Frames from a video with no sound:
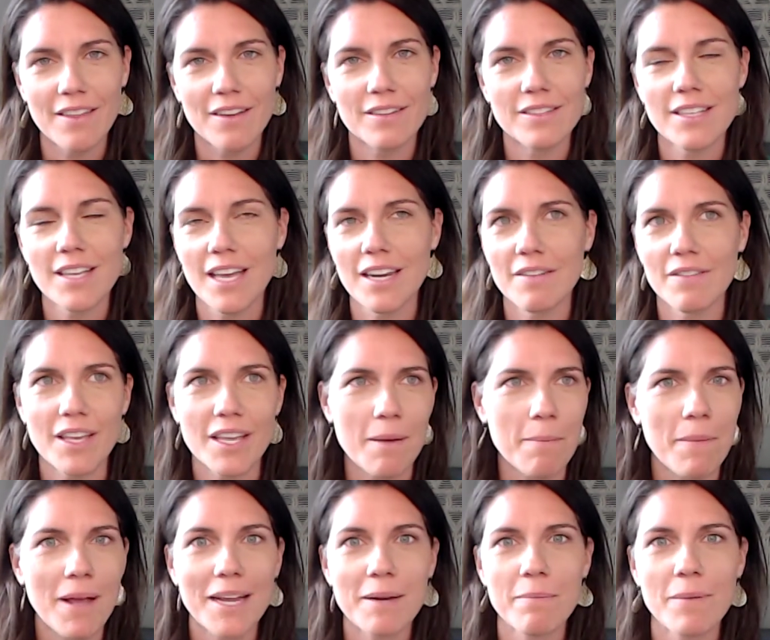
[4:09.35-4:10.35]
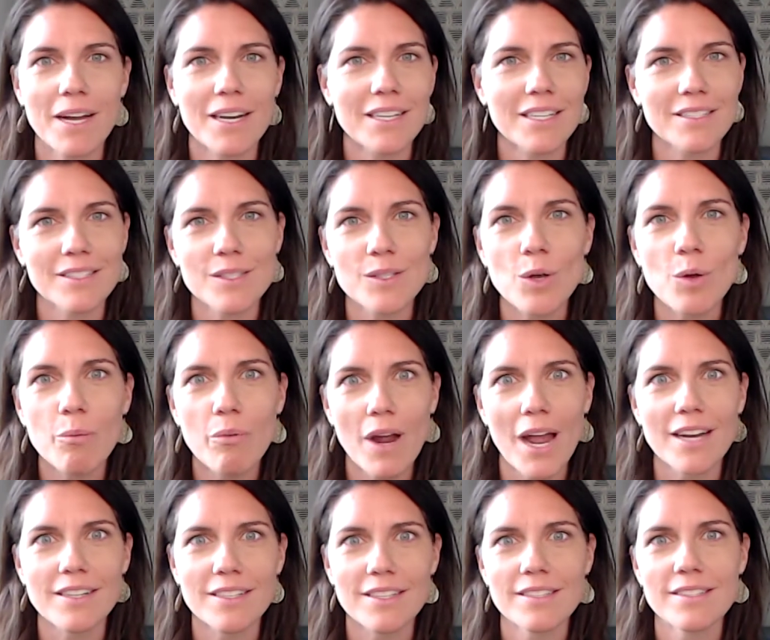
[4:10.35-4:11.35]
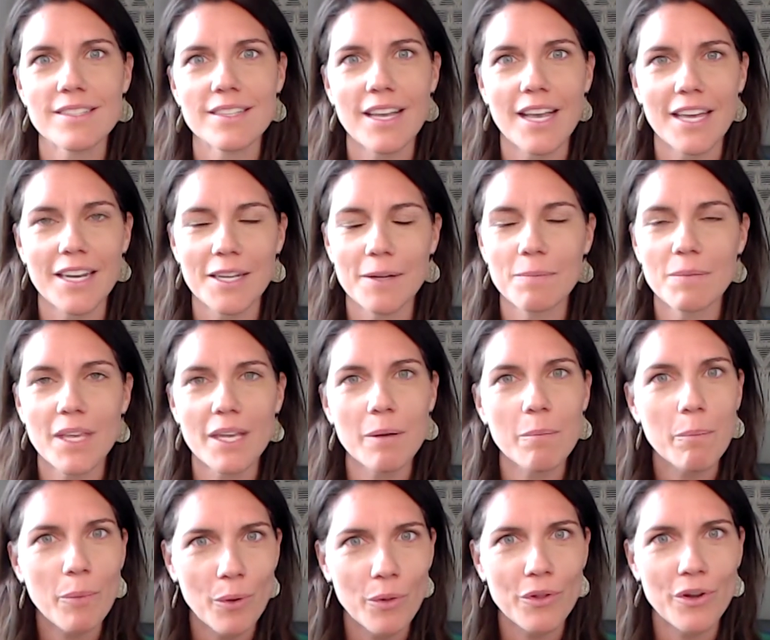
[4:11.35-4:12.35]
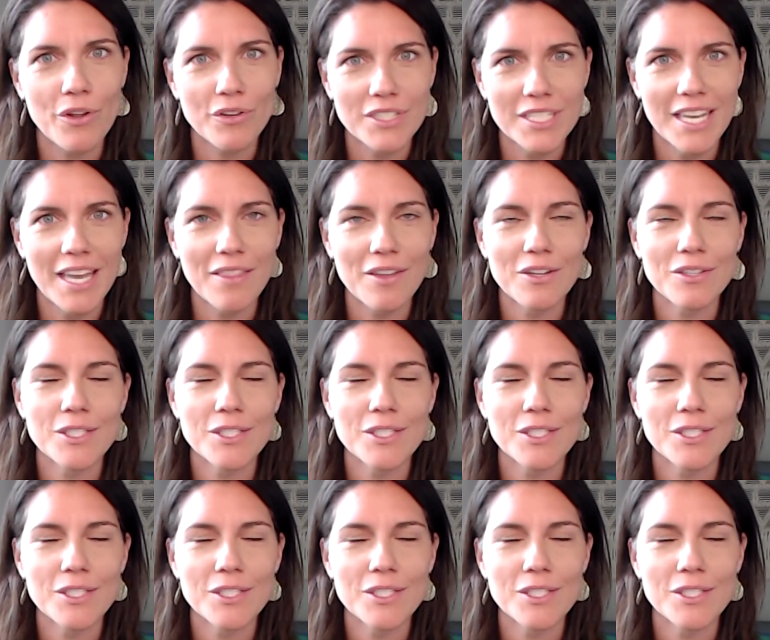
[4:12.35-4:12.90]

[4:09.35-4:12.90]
It's kind of like a mind, body, and soul practice to kind of pull it all together.